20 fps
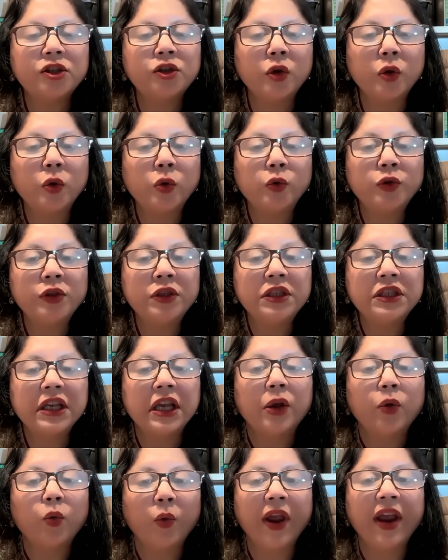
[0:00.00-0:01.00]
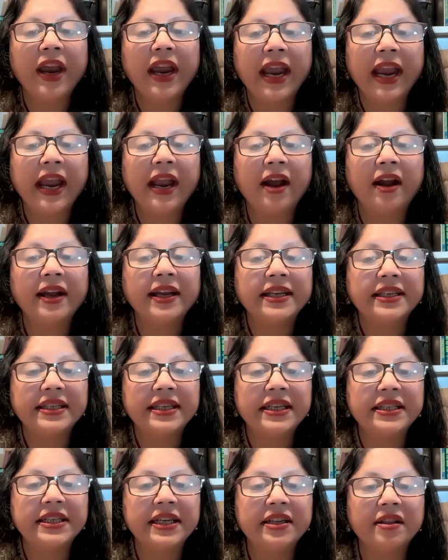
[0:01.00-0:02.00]
zones where AI is
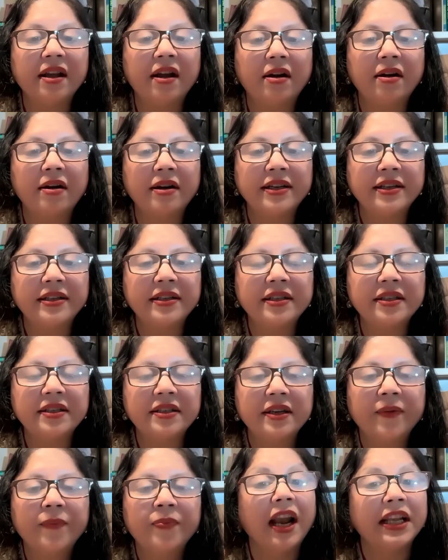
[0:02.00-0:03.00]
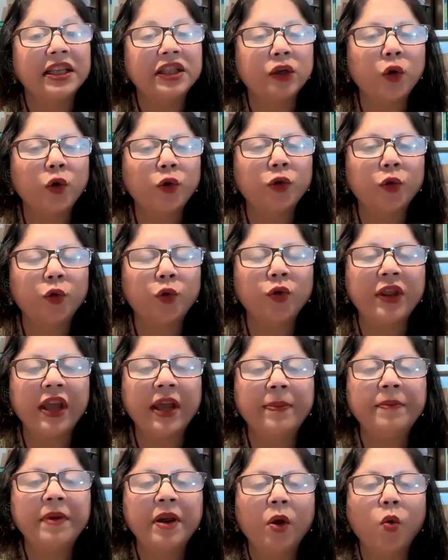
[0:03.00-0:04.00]
hitting the hardest. Let's go through
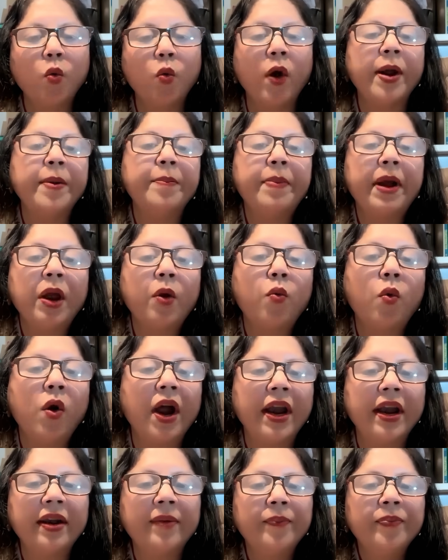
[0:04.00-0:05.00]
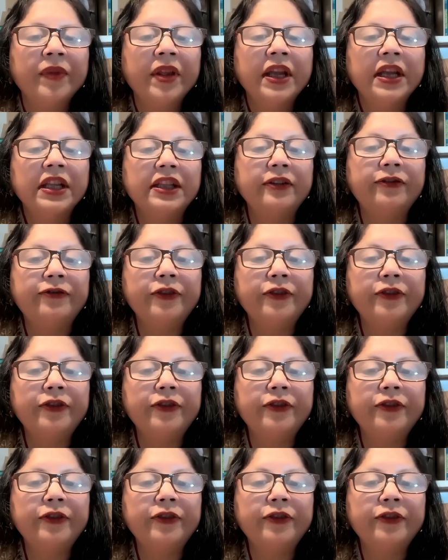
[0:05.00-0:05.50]
them one by one. The